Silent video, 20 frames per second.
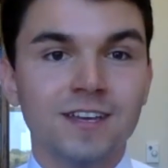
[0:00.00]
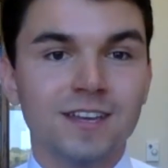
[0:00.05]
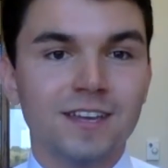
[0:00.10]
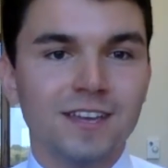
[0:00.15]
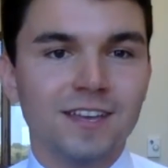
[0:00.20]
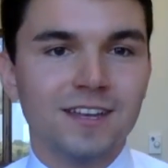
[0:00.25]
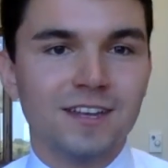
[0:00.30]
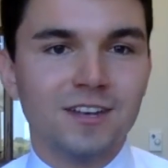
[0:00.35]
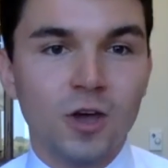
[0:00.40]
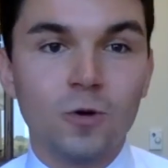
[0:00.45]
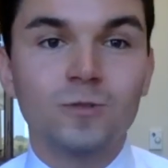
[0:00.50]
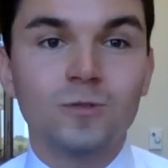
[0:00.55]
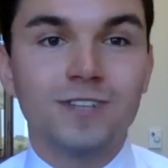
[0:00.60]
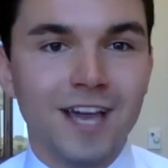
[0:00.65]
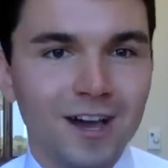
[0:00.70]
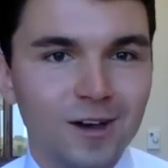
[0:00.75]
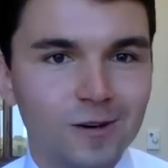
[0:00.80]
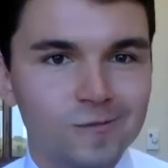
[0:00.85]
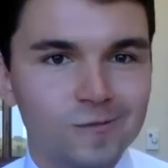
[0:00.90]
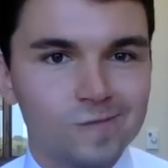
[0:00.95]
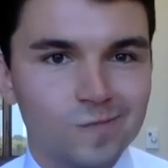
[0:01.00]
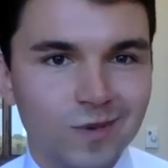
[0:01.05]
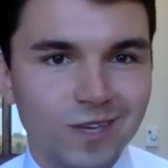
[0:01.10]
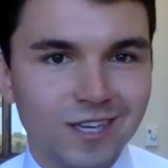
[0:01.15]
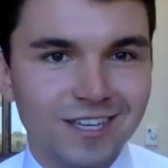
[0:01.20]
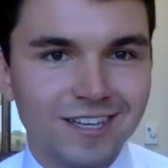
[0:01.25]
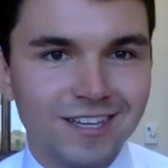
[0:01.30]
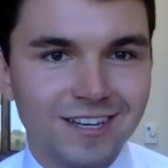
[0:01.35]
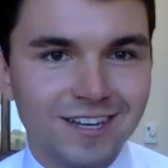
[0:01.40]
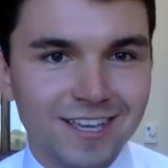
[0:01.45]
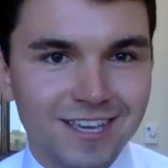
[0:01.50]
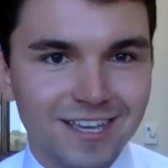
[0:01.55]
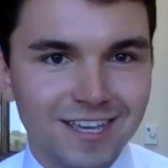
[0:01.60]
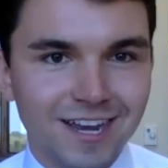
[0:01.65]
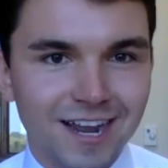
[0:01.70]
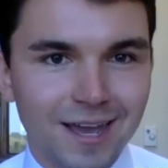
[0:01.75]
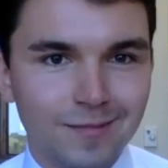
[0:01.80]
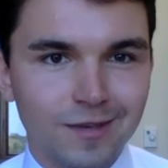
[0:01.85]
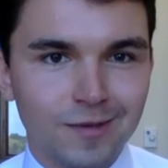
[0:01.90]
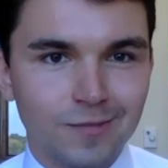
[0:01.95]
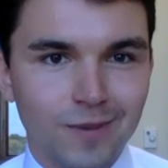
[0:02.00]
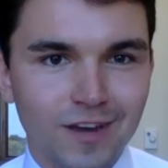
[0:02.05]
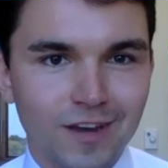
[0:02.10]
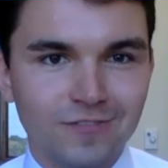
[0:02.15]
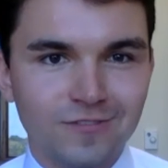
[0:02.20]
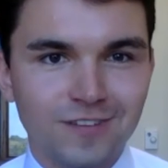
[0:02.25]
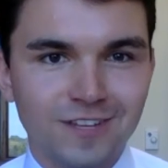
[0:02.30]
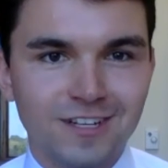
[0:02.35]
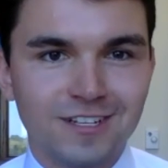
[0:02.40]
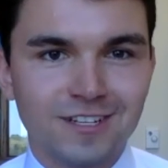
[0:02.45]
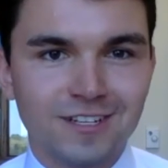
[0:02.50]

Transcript: in no doubt be an economic benefit